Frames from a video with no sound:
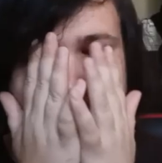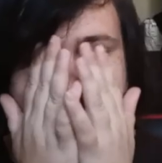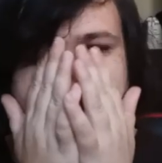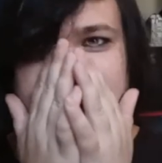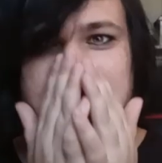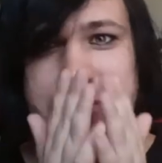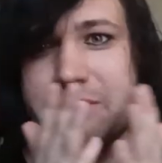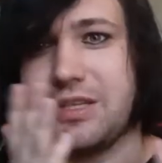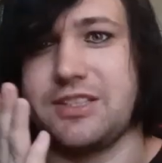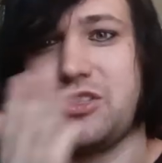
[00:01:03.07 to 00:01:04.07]
oh
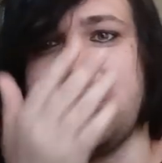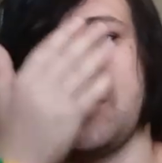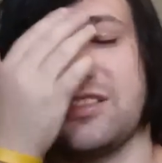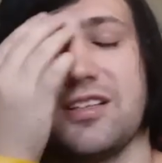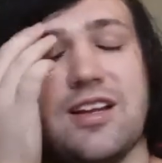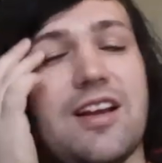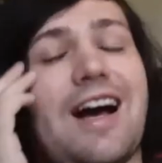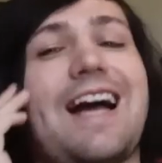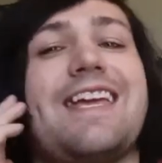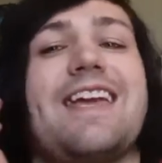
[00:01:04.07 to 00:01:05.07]
my goodness,
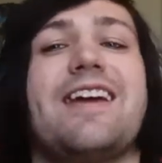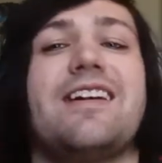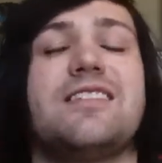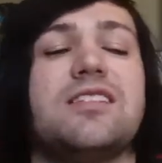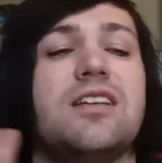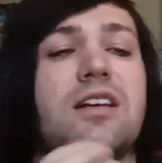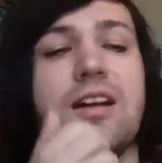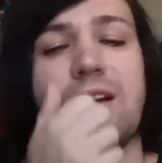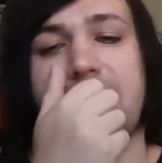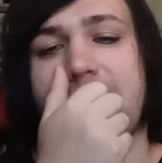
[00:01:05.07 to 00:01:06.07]
I can't.
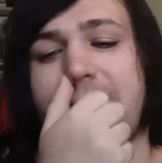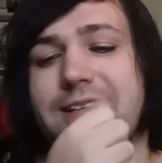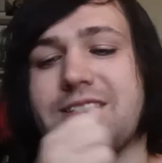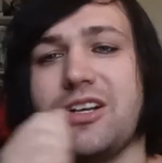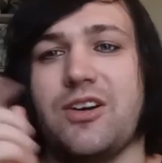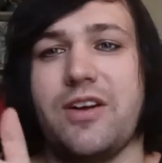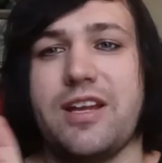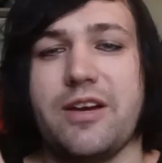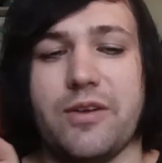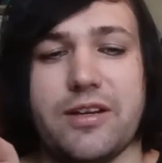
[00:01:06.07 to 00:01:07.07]
So
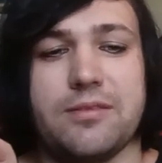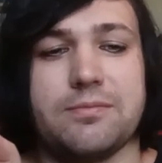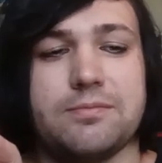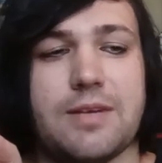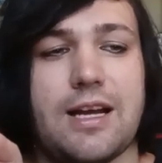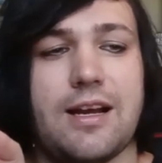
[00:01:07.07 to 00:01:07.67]
anyway, I,